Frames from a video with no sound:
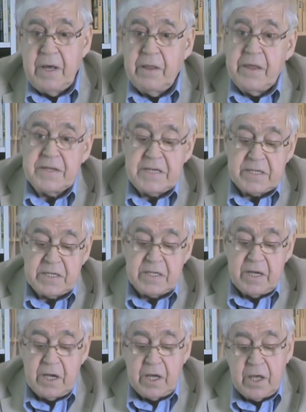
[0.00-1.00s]
This
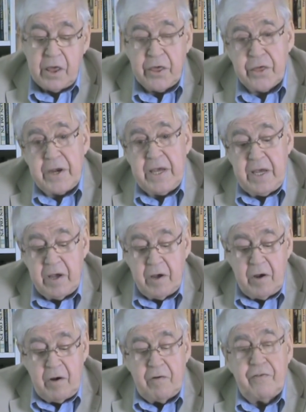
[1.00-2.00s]
is 3
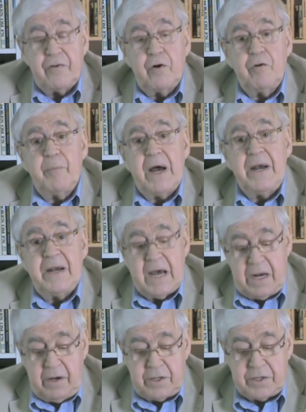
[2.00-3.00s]
followed by 9